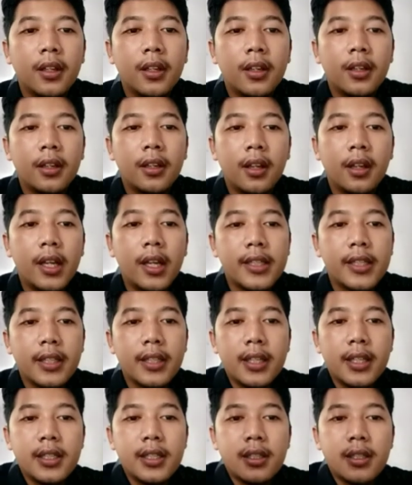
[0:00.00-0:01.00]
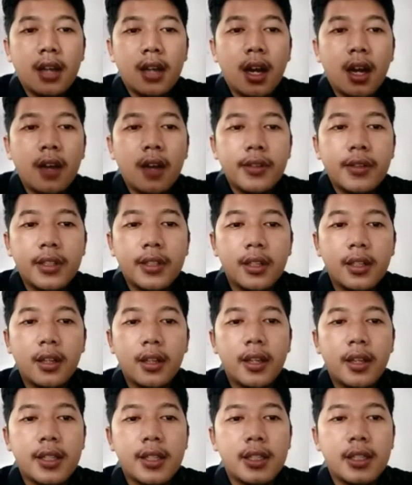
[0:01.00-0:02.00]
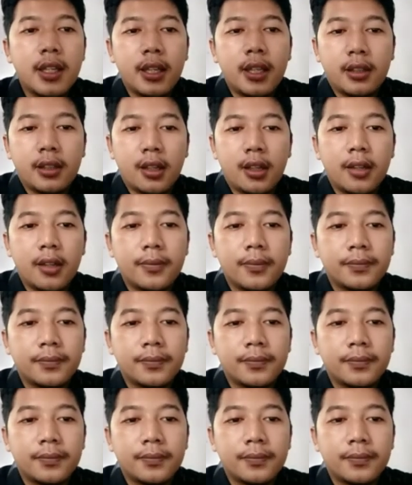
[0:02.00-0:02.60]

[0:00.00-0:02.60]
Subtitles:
The last is how to analyze the data.